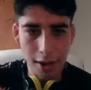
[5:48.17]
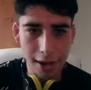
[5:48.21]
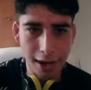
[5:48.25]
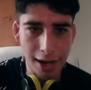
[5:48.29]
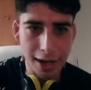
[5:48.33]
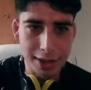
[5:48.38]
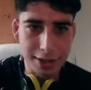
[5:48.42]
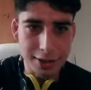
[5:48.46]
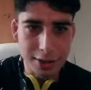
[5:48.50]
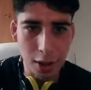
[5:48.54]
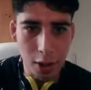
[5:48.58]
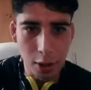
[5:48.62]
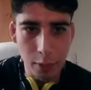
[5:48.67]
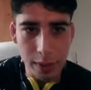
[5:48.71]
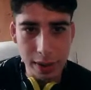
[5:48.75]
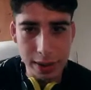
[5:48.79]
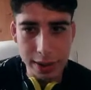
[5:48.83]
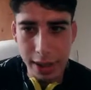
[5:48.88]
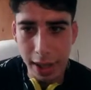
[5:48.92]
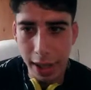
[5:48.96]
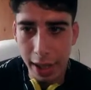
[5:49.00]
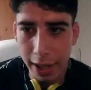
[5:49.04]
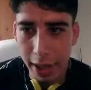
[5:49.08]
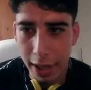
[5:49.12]
As Toby
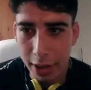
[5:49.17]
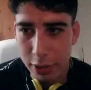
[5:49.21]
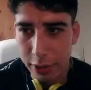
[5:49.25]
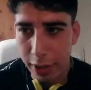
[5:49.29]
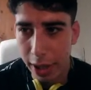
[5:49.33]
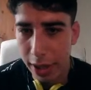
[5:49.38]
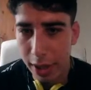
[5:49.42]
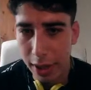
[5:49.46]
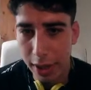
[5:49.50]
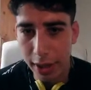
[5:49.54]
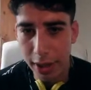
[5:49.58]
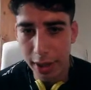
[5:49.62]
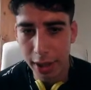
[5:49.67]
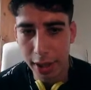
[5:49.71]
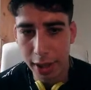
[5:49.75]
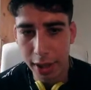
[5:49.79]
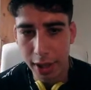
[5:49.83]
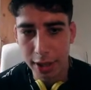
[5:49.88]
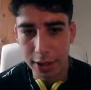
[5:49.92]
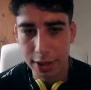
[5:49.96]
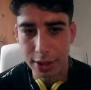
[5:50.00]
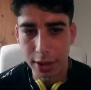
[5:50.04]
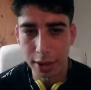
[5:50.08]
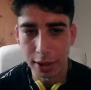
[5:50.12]
said, adrenaline in
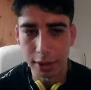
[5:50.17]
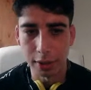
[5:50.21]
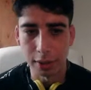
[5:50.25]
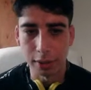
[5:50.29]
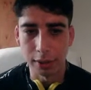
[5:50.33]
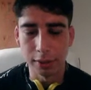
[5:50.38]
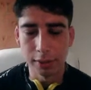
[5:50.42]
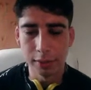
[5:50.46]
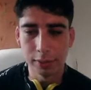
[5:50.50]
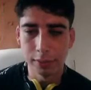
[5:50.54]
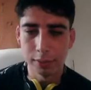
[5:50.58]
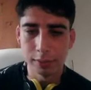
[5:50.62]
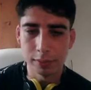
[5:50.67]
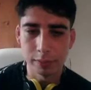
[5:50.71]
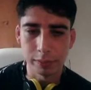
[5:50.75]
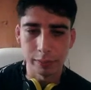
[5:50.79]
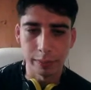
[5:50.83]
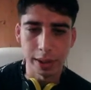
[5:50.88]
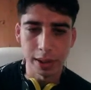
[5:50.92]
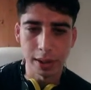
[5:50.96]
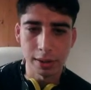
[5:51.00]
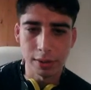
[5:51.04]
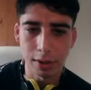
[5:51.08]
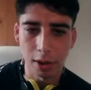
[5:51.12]
our soul.
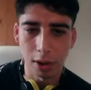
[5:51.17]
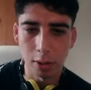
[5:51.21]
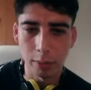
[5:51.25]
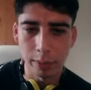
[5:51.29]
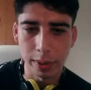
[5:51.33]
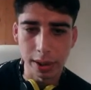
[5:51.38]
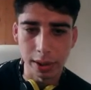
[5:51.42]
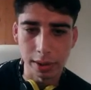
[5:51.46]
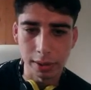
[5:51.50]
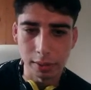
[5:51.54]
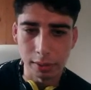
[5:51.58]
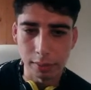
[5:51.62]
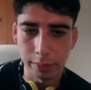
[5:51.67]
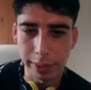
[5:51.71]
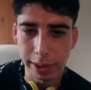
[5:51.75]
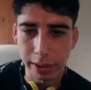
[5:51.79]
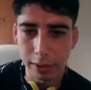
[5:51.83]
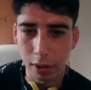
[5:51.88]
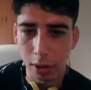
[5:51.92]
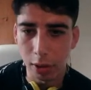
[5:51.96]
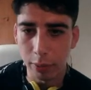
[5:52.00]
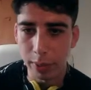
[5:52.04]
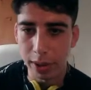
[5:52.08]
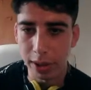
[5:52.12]
Me and Toby
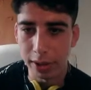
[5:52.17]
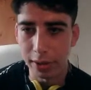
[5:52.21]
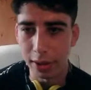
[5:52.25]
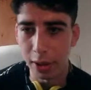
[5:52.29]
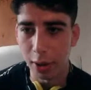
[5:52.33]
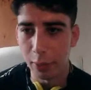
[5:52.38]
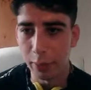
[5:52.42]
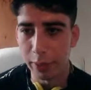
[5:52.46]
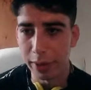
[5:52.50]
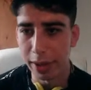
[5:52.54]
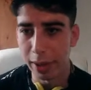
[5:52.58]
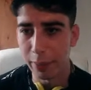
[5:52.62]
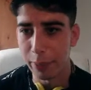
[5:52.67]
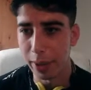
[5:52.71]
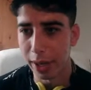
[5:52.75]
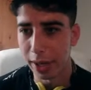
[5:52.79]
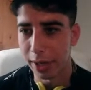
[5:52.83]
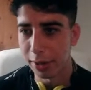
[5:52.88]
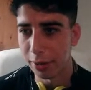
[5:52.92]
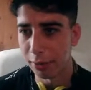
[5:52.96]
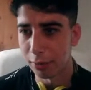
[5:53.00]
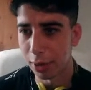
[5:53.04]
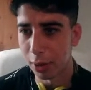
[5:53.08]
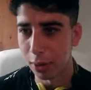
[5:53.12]
and Domi are
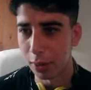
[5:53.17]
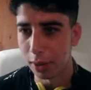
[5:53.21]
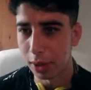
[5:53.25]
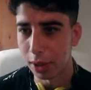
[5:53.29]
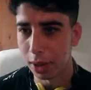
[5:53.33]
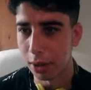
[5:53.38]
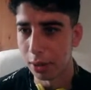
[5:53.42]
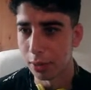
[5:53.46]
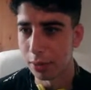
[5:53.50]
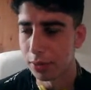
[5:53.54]
part of the Roadie